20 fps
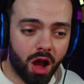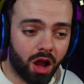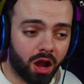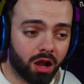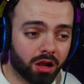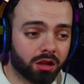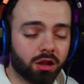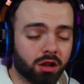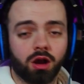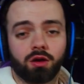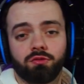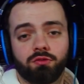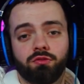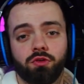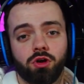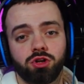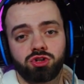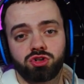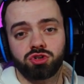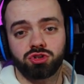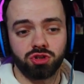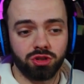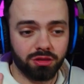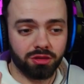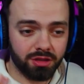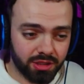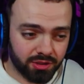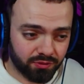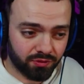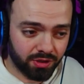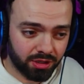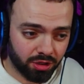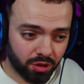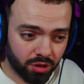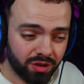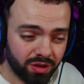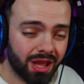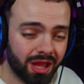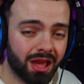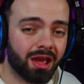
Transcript: uncut version to this video